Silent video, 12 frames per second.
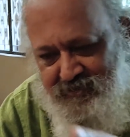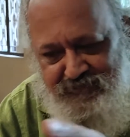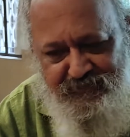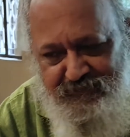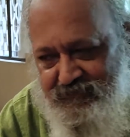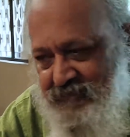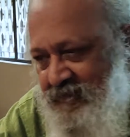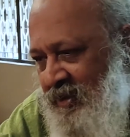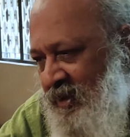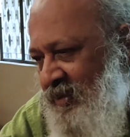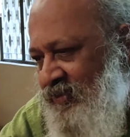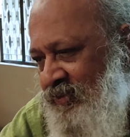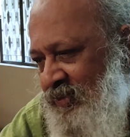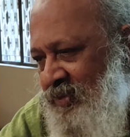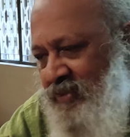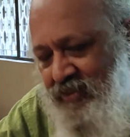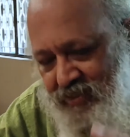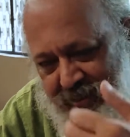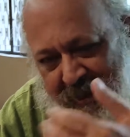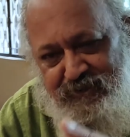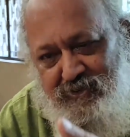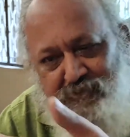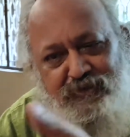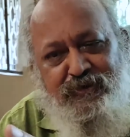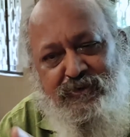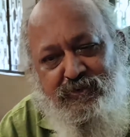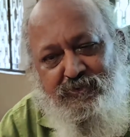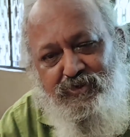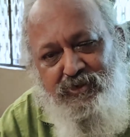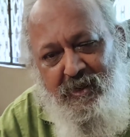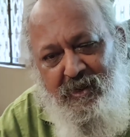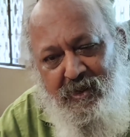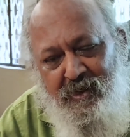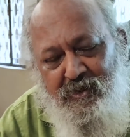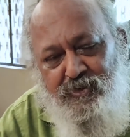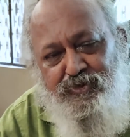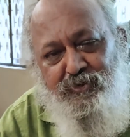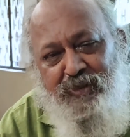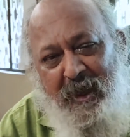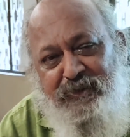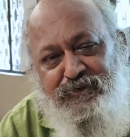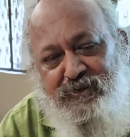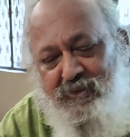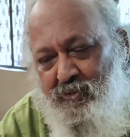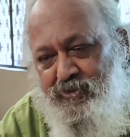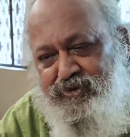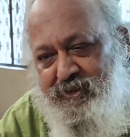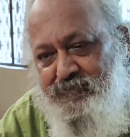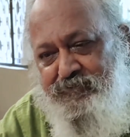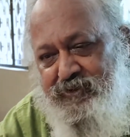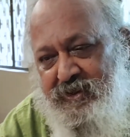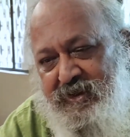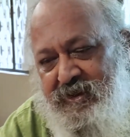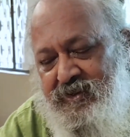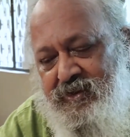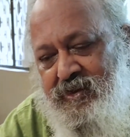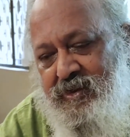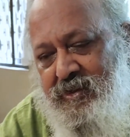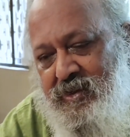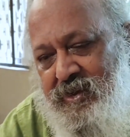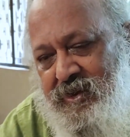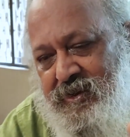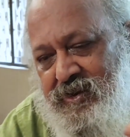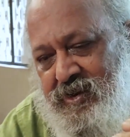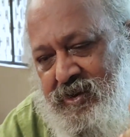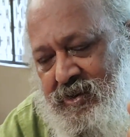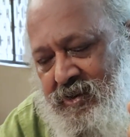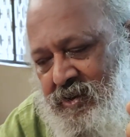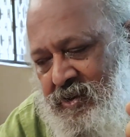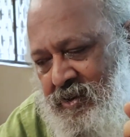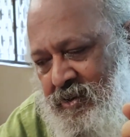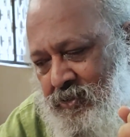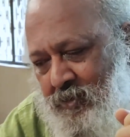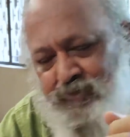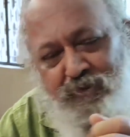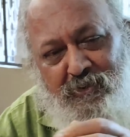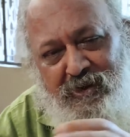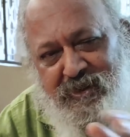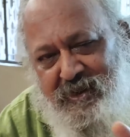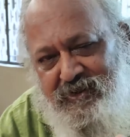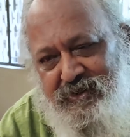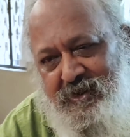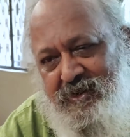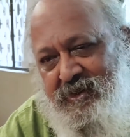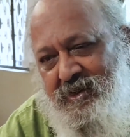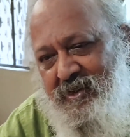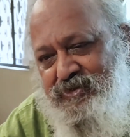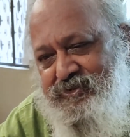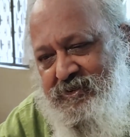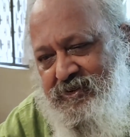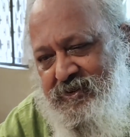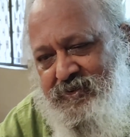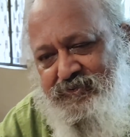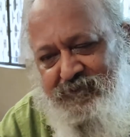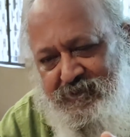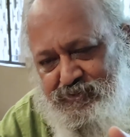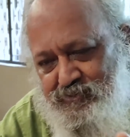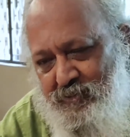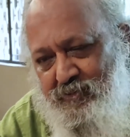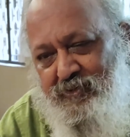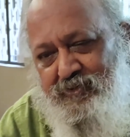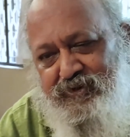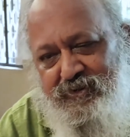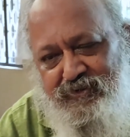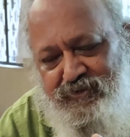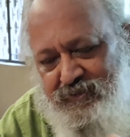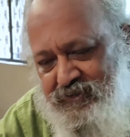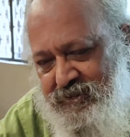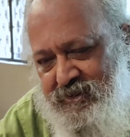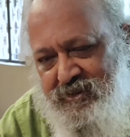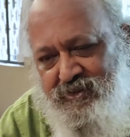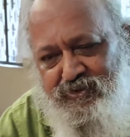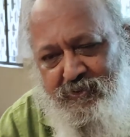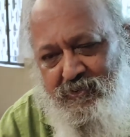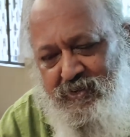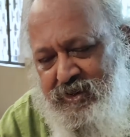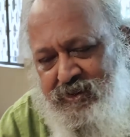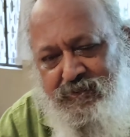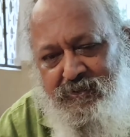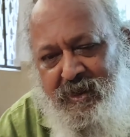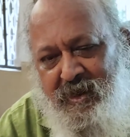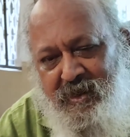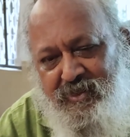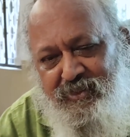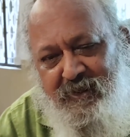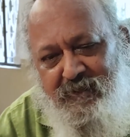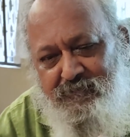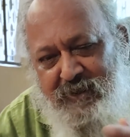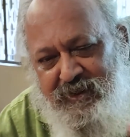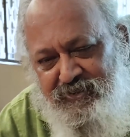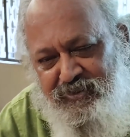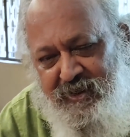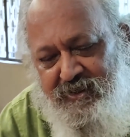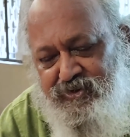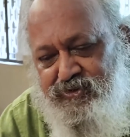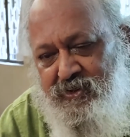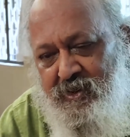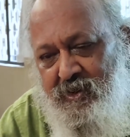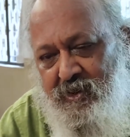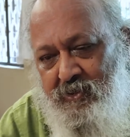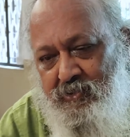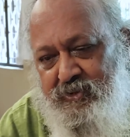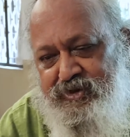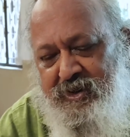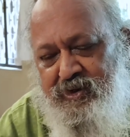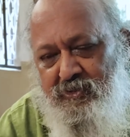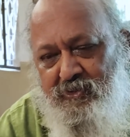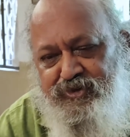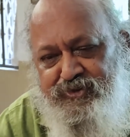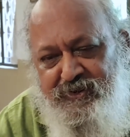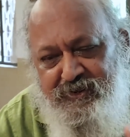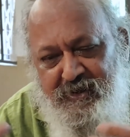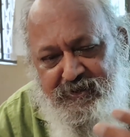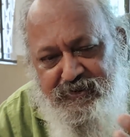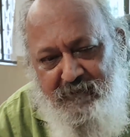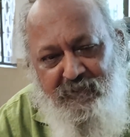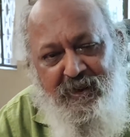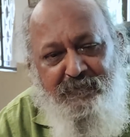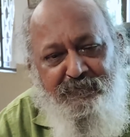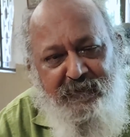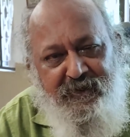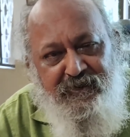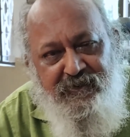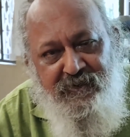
etc. And that continues. So that concept in not only in agriculture, in transport, in cities, there are many things which are considered development,